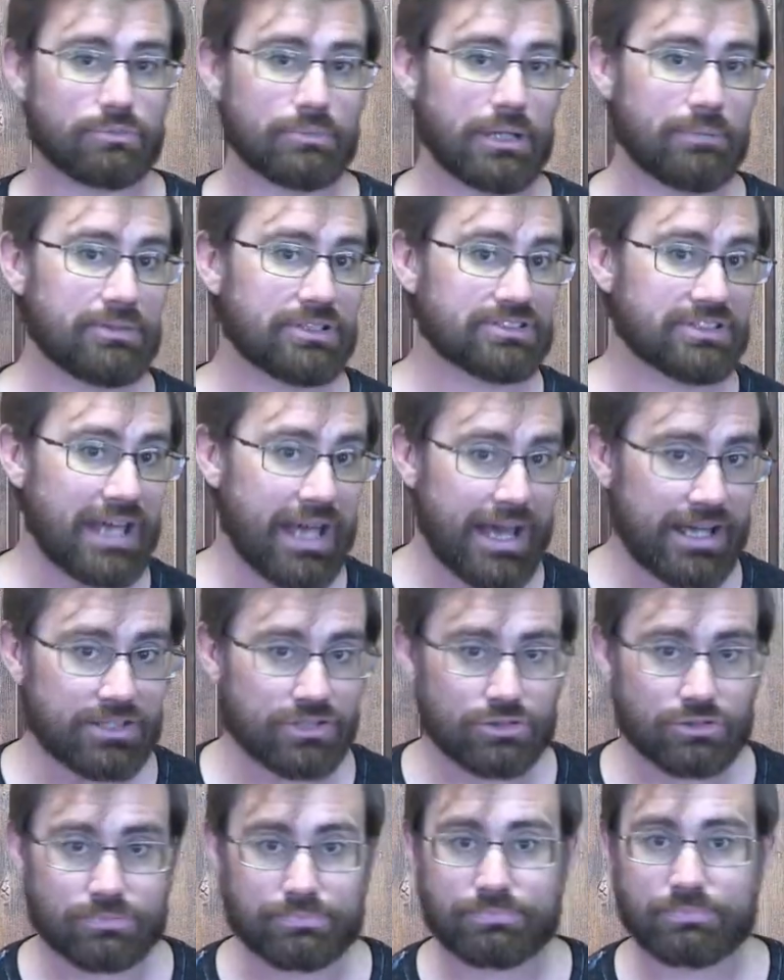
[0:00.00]
Maybe it's
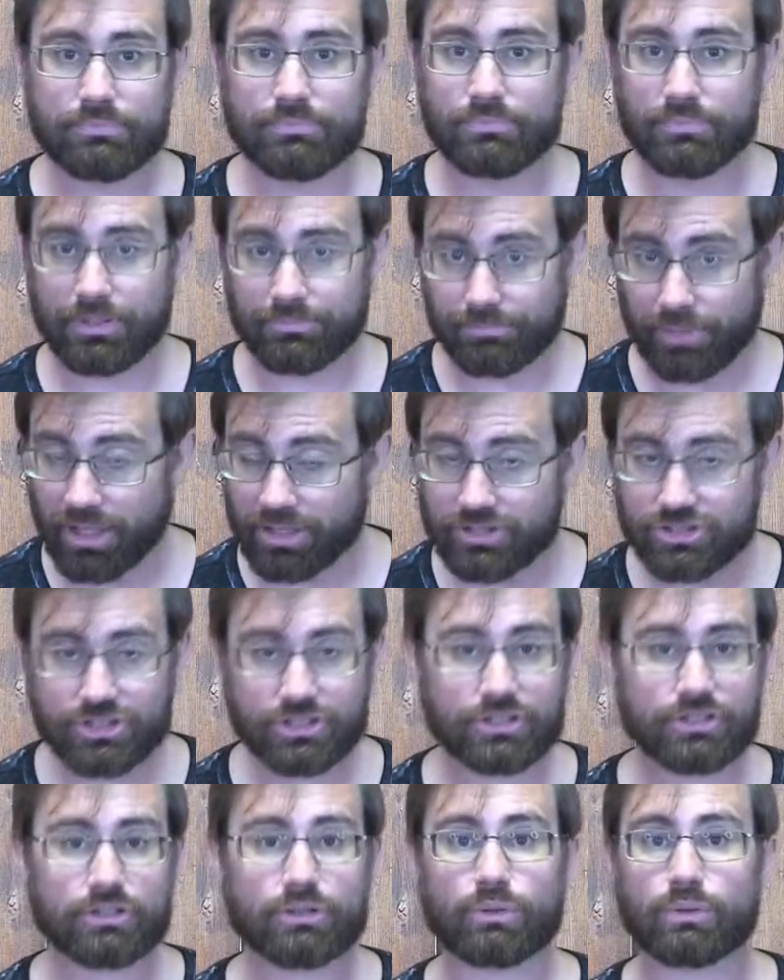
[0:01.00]

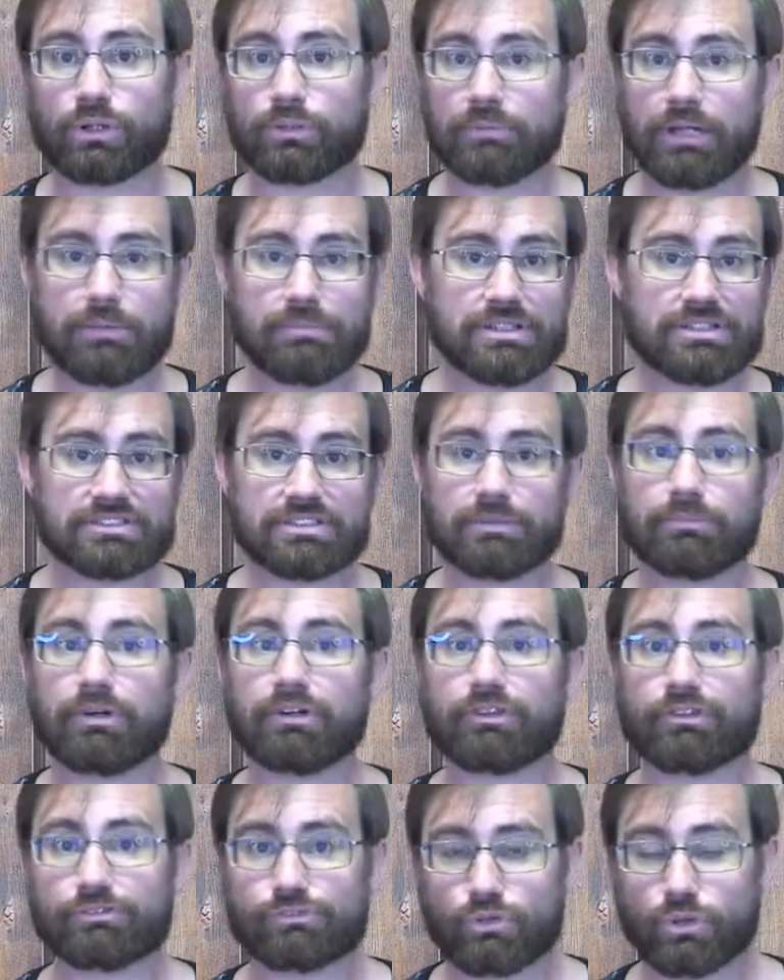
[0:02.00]
acupuncture, or maybe some
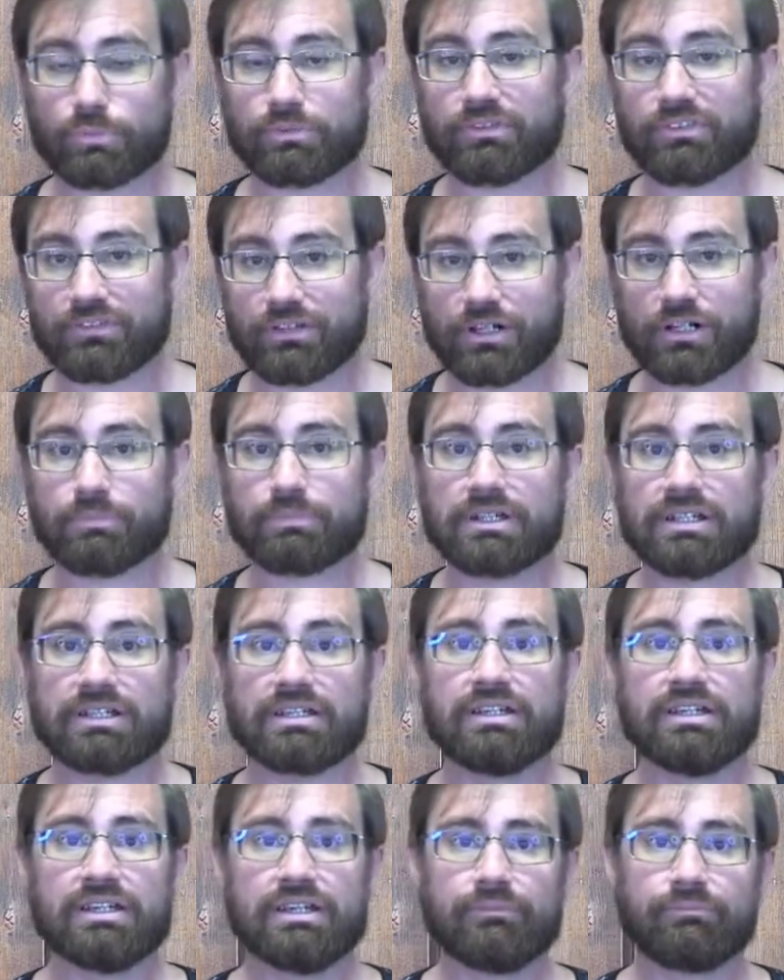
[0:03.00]
other form of therapy
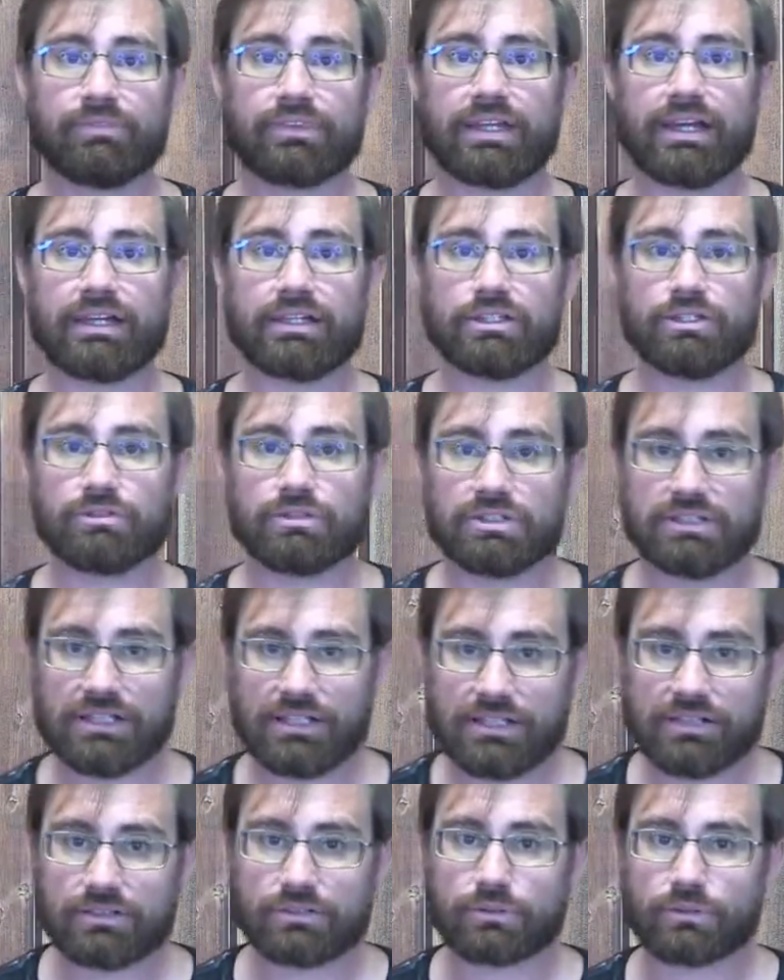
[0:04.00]
that you would
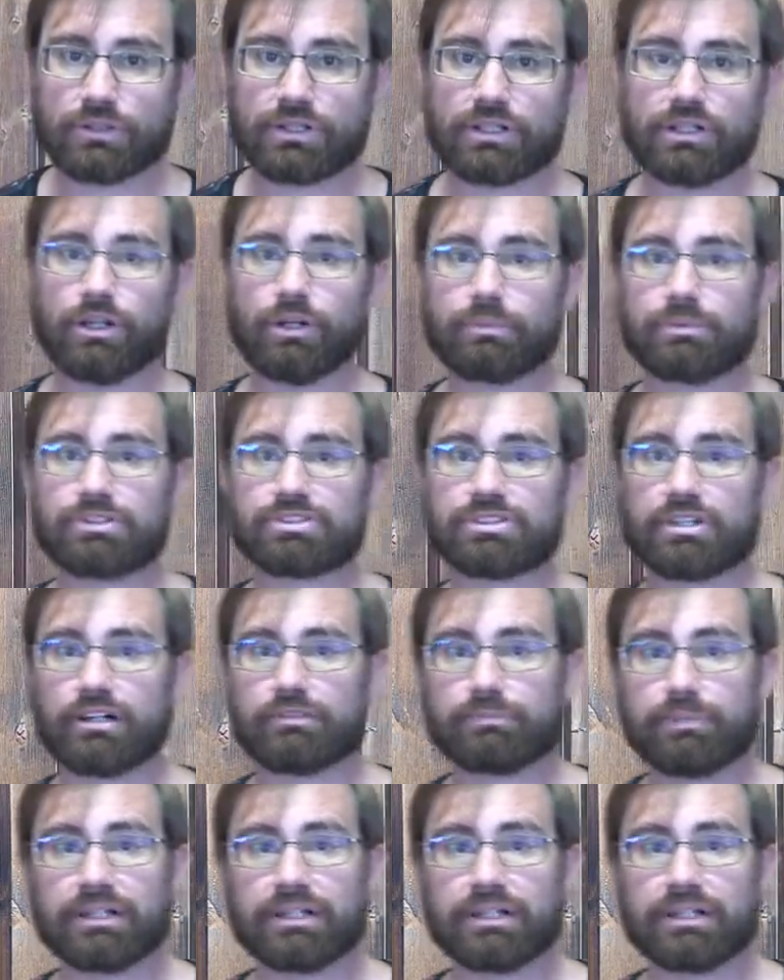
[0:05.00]
need in order to help yourself.